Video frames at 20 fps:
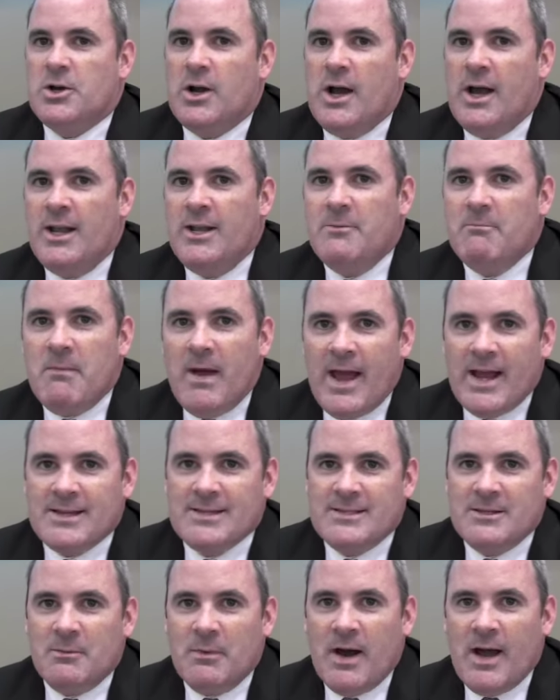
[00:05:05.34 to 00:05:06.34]
Trying to
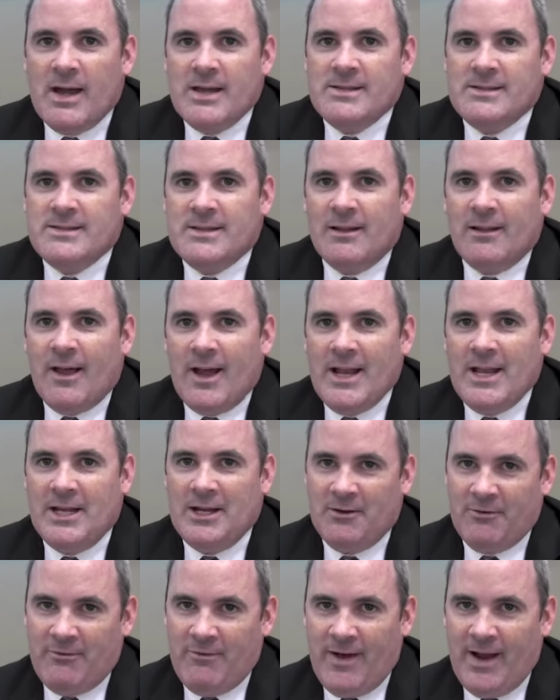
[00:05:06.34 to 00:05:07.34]
maximize the
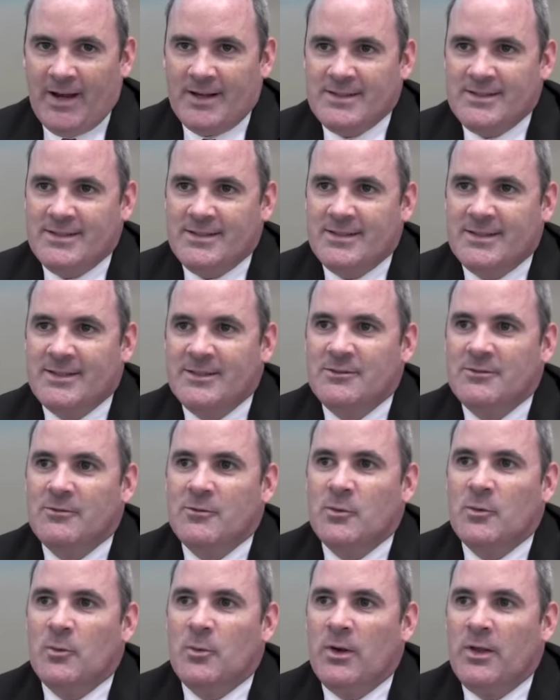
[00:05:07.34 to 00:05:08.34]
lighting
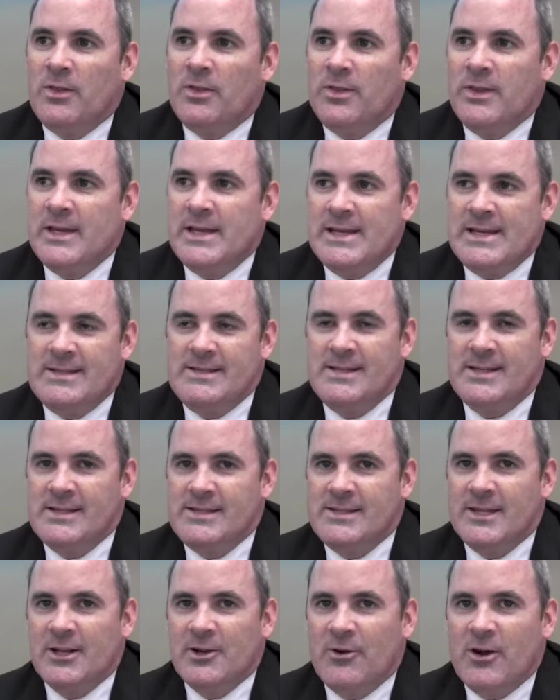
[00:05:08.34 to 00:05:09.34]
effect with the
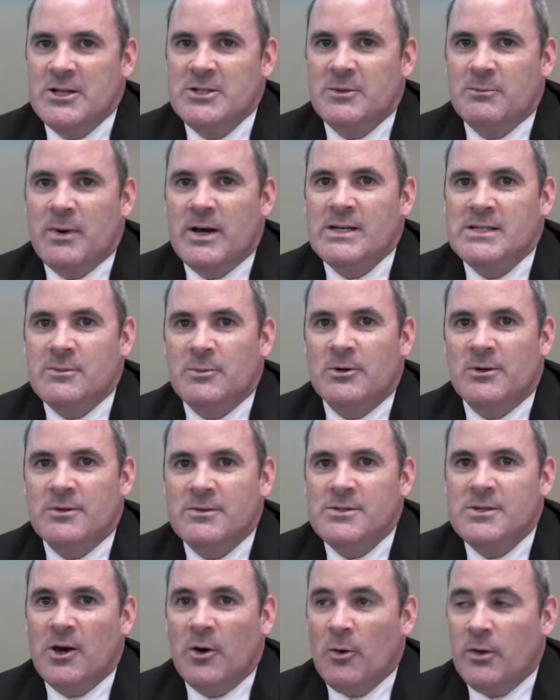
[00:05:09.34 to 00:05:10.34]
easiest integration
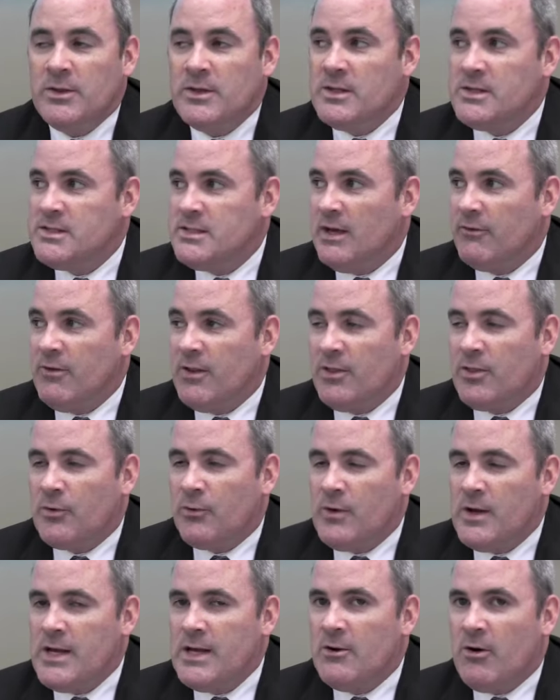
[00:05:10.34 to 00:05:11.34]
possible. So at the
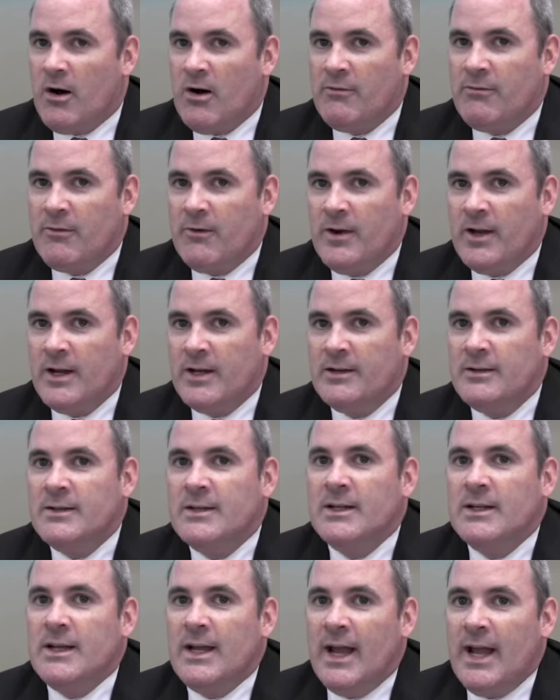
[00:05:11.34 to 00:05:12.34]
7.3 offering
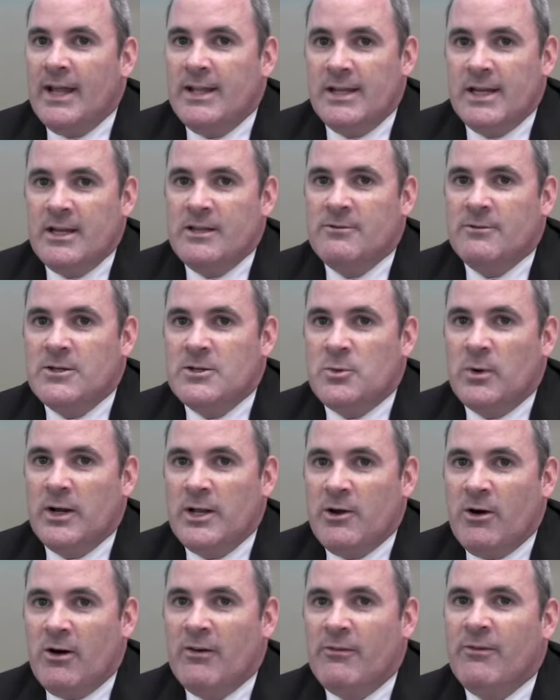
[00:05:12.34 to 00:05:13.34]
and the
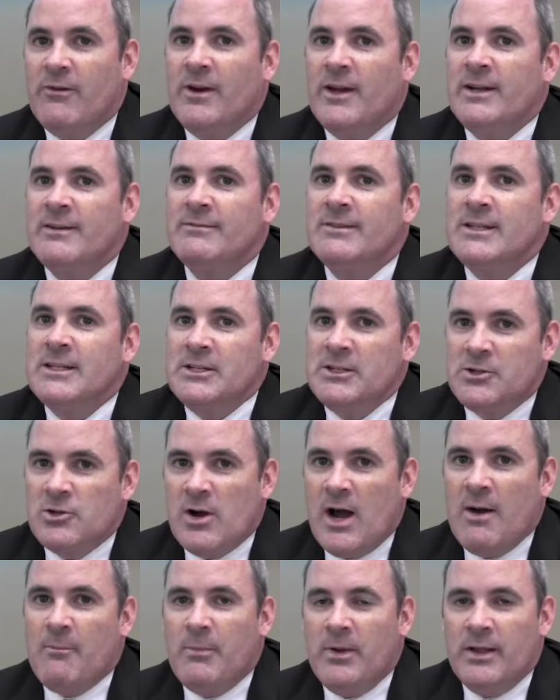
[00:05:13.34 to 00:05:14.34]
A320 offering,
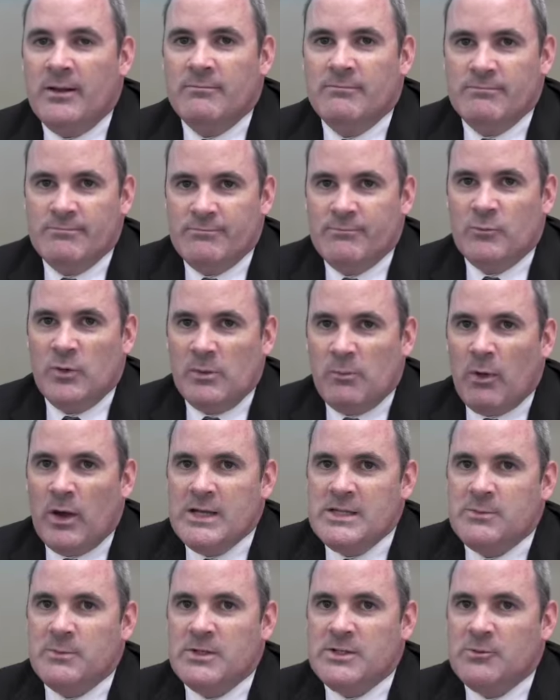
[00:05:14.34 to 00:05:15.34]
drop-in
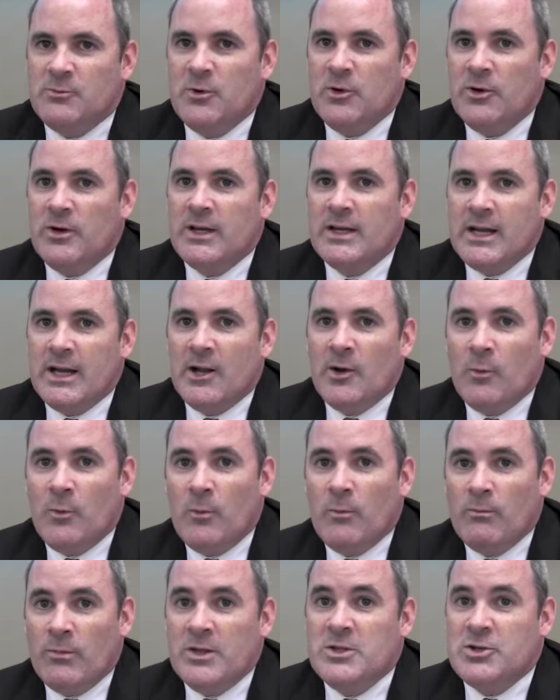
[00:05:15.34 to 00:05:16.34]
replacements really kind
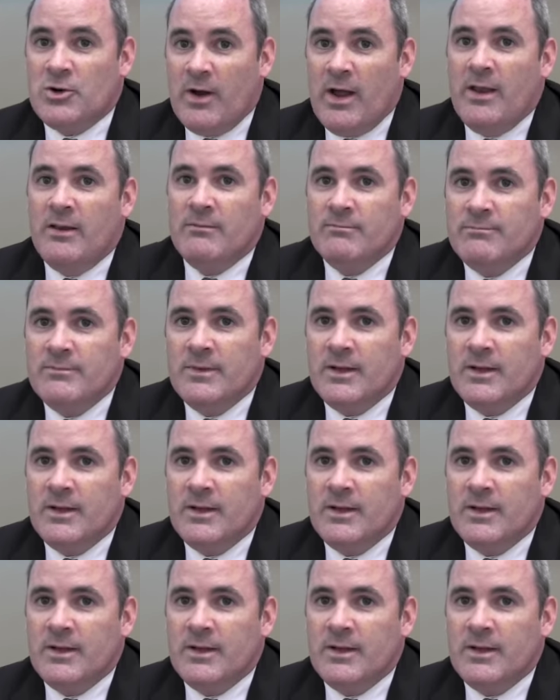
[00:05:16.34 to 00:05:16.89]
of the trend.